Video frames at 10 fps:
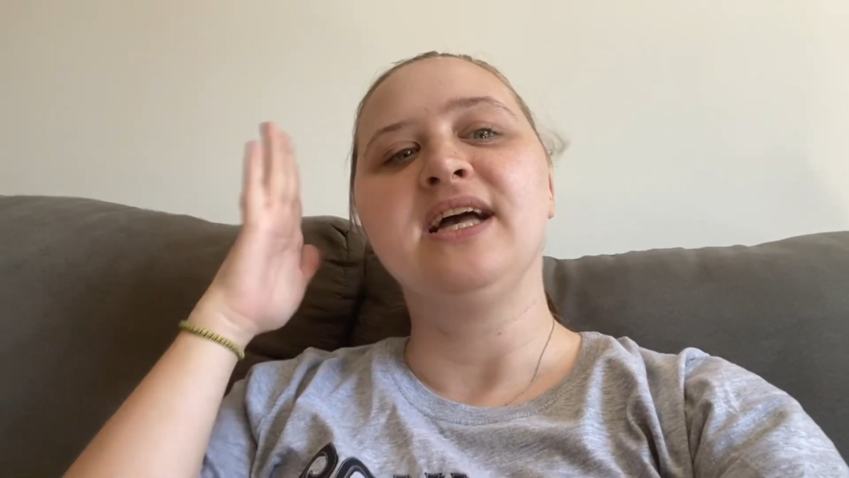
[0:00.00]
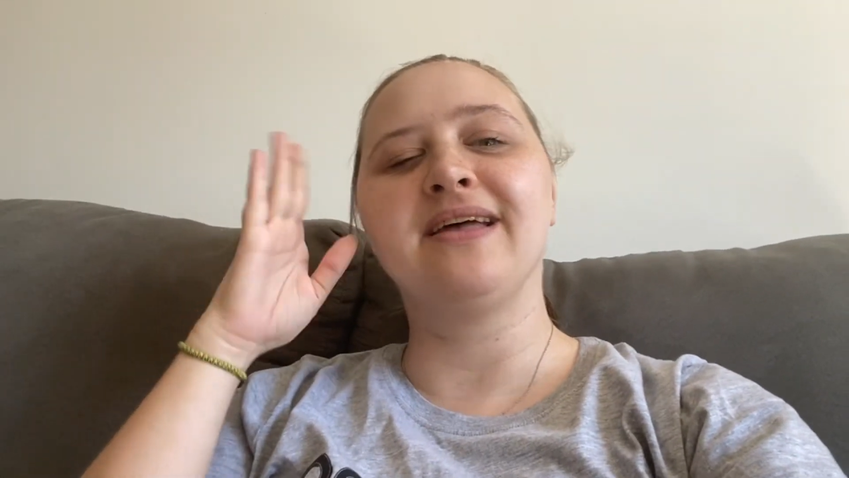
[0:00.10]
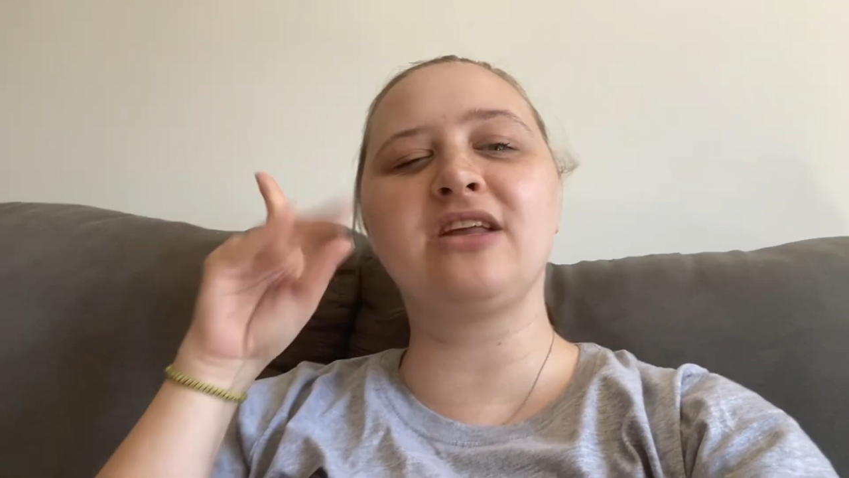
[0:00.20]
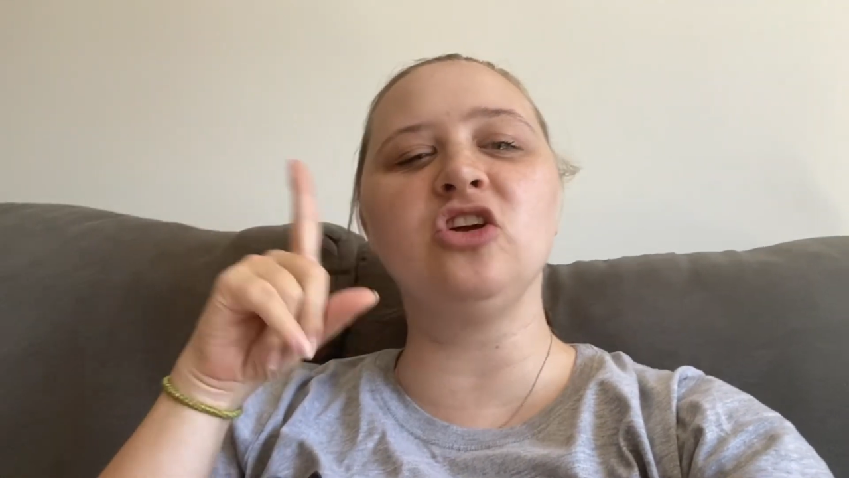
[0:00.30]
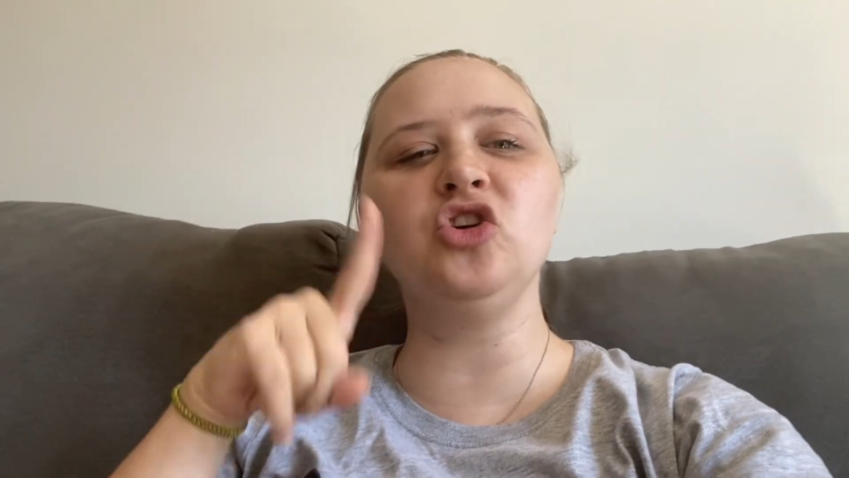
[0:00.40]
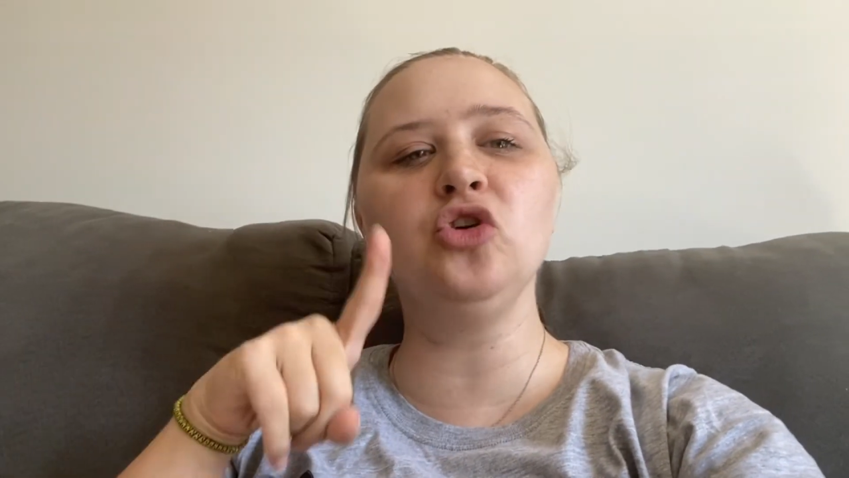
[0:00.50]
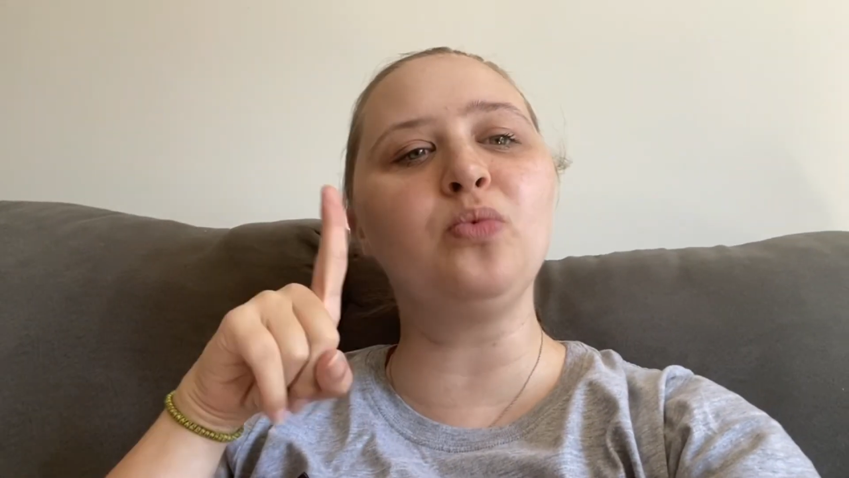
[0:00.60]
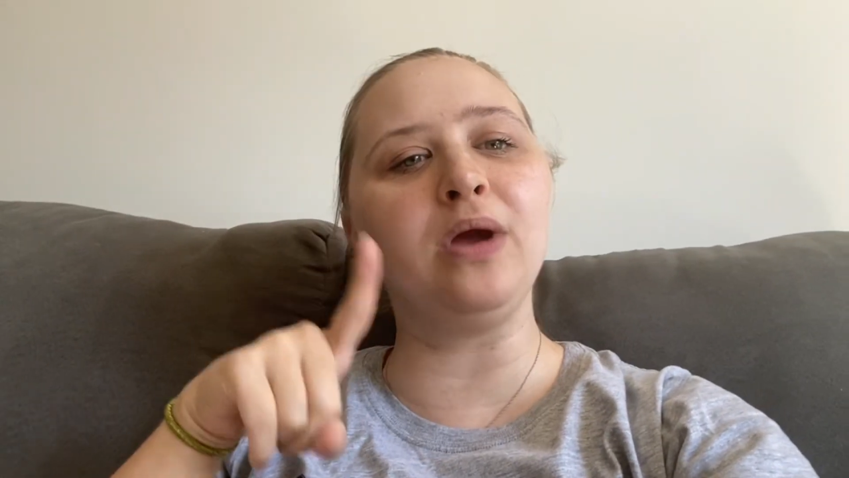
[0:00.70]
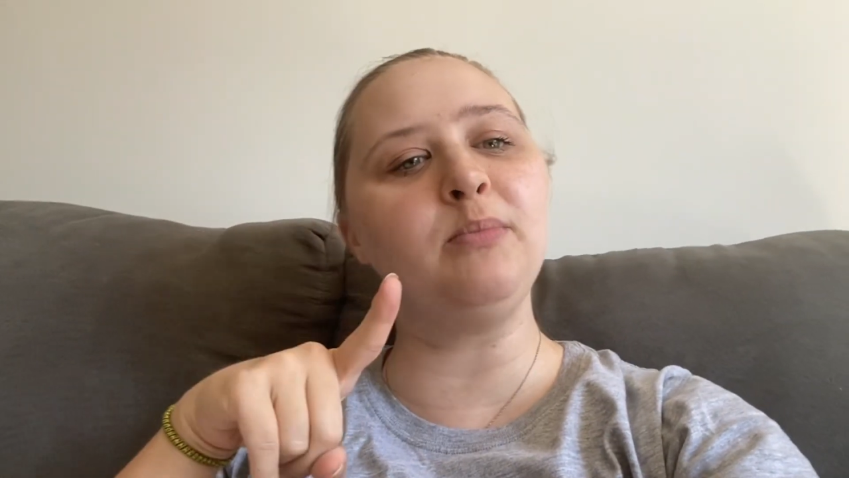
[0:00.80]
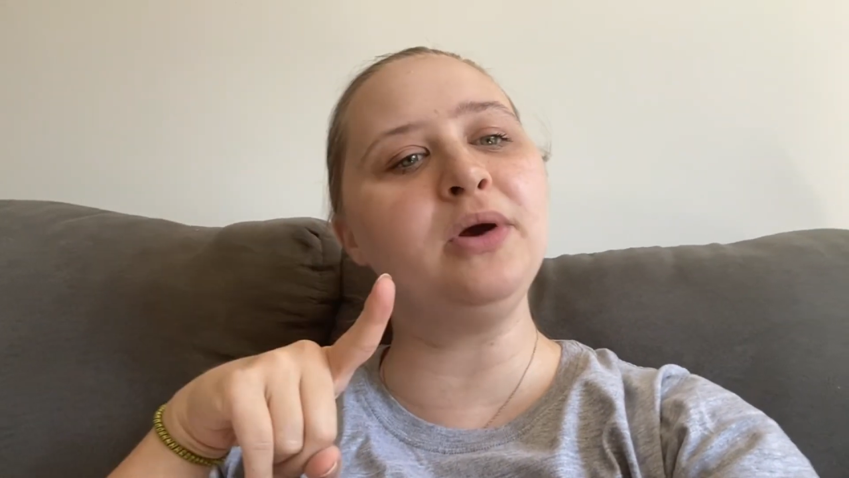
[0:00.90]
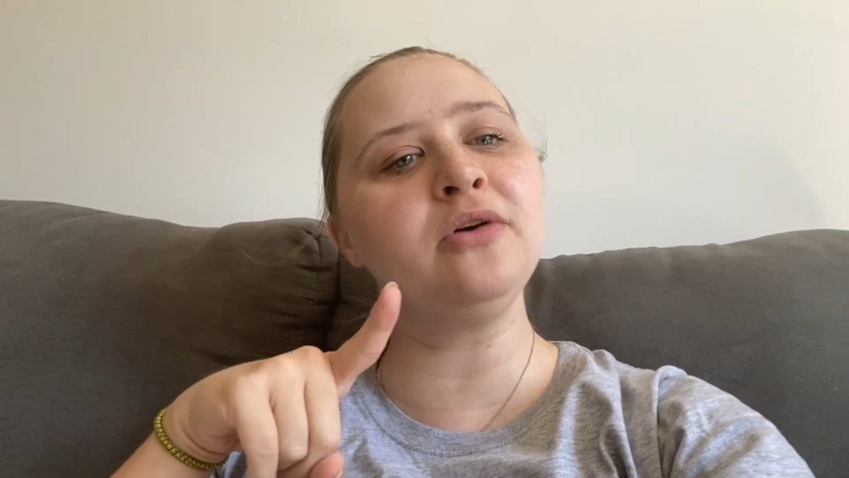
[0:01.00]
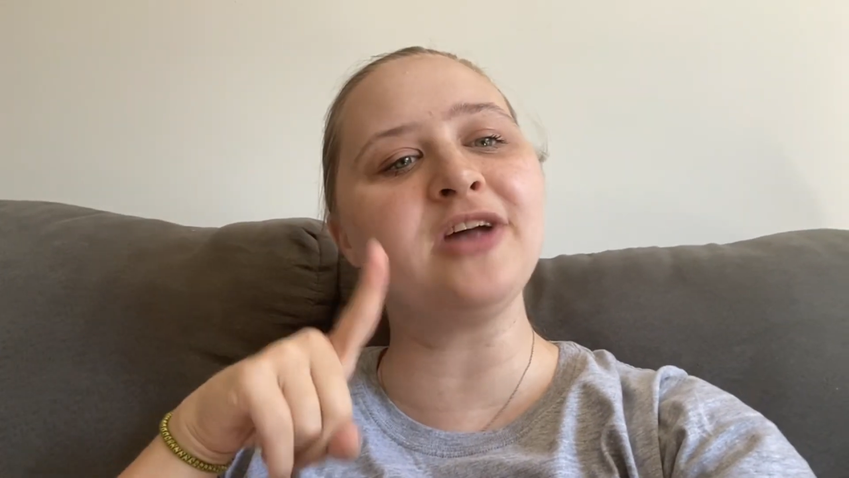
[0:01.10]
like the new reboot